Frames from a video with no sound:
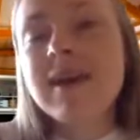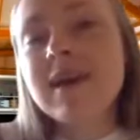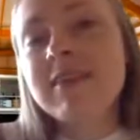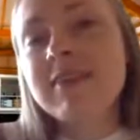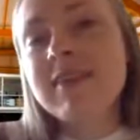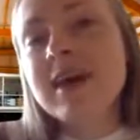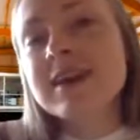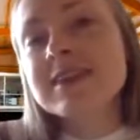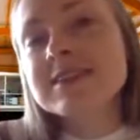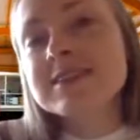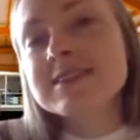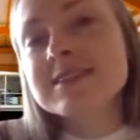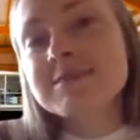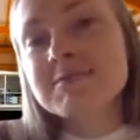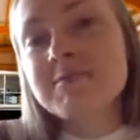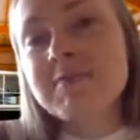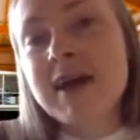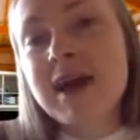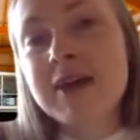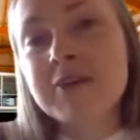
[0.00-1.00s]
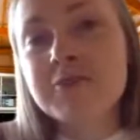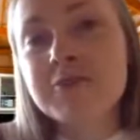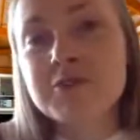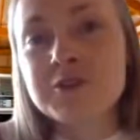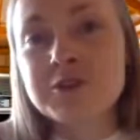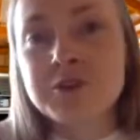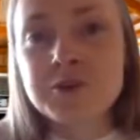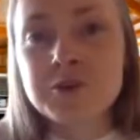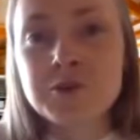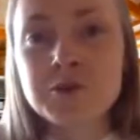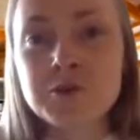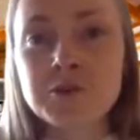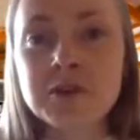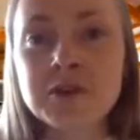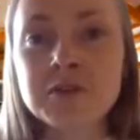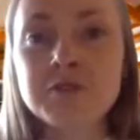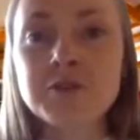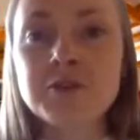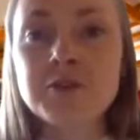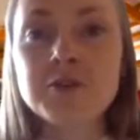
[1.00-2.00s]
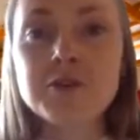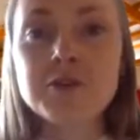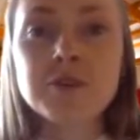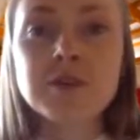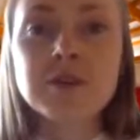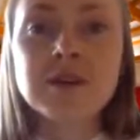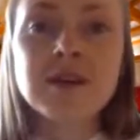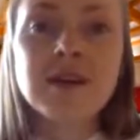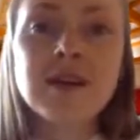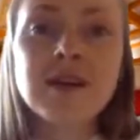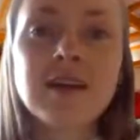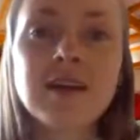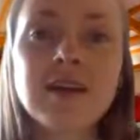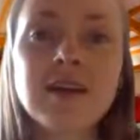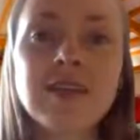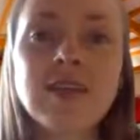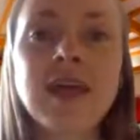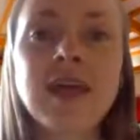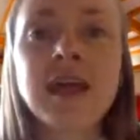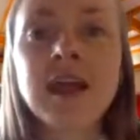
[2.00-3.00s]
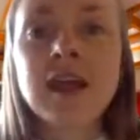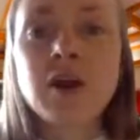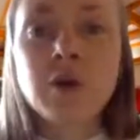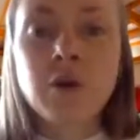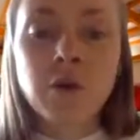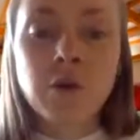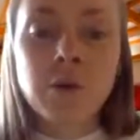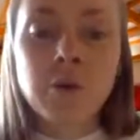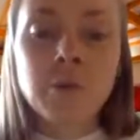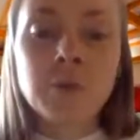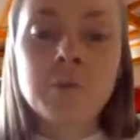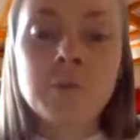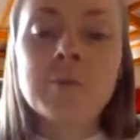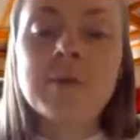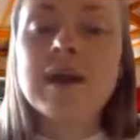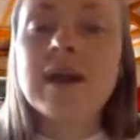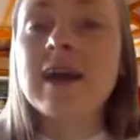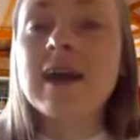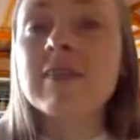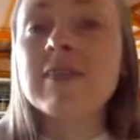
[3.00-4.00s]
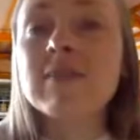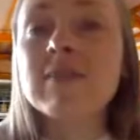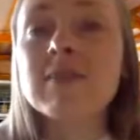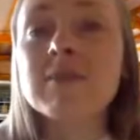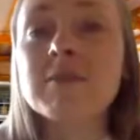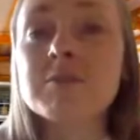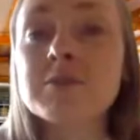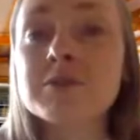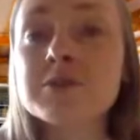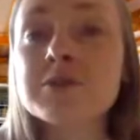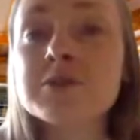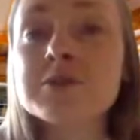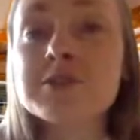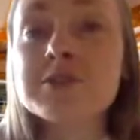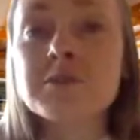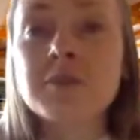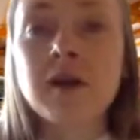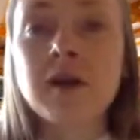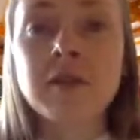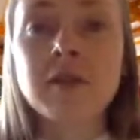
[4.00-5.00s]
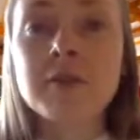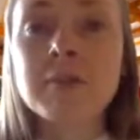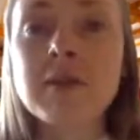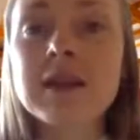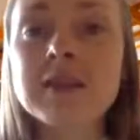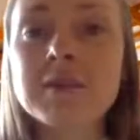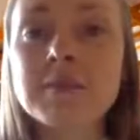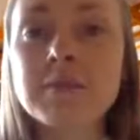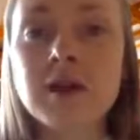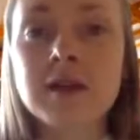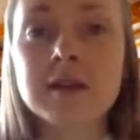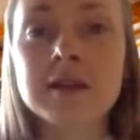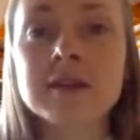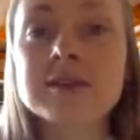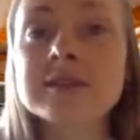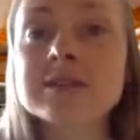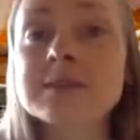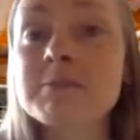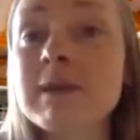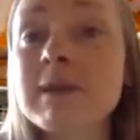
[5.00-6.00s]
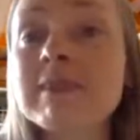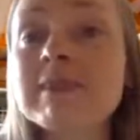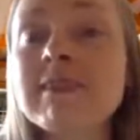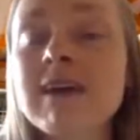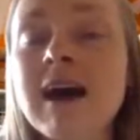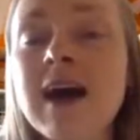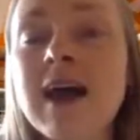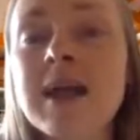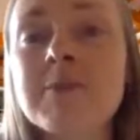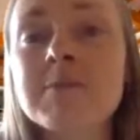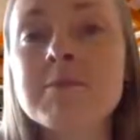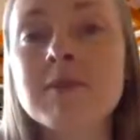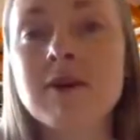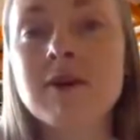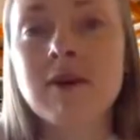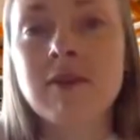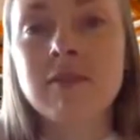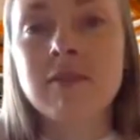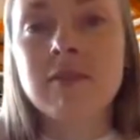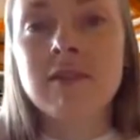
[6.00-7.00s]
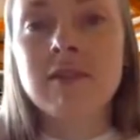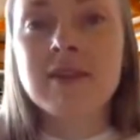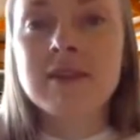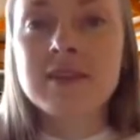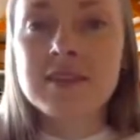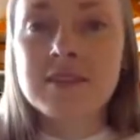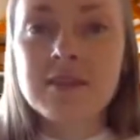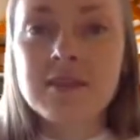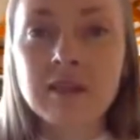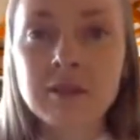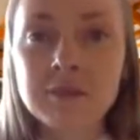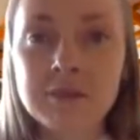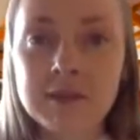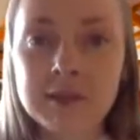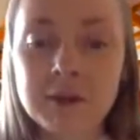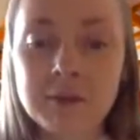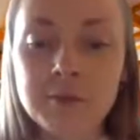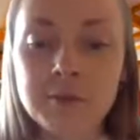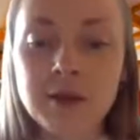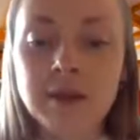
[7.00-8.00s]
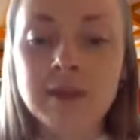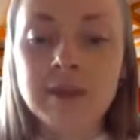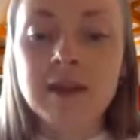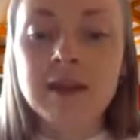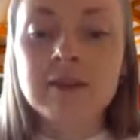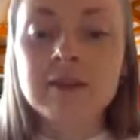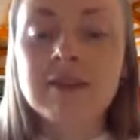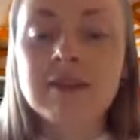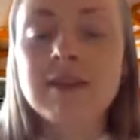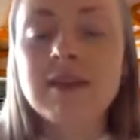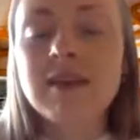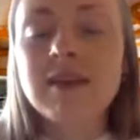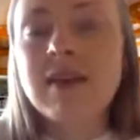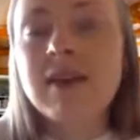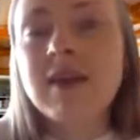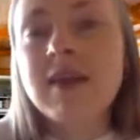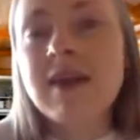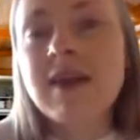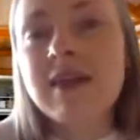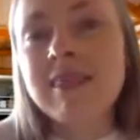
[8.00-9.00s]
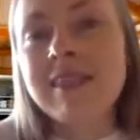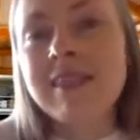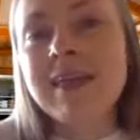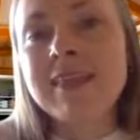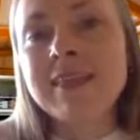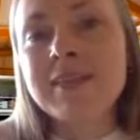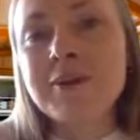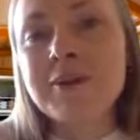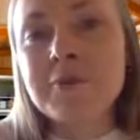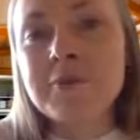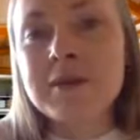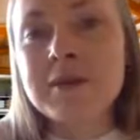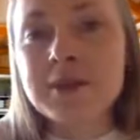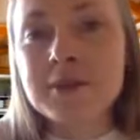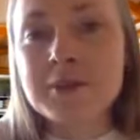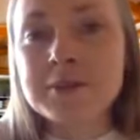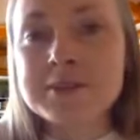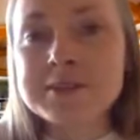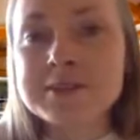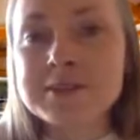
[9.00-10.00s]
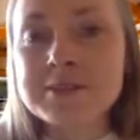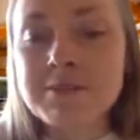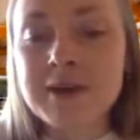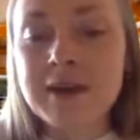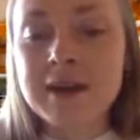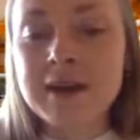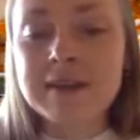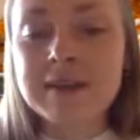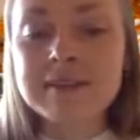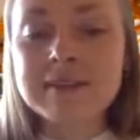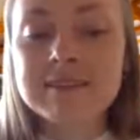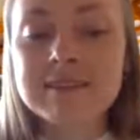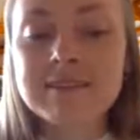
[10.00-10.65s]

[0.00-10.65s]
And that is bad for you if you then go home and produce the product, make the product, spend time on developing your product, and then nobody wants to buy it.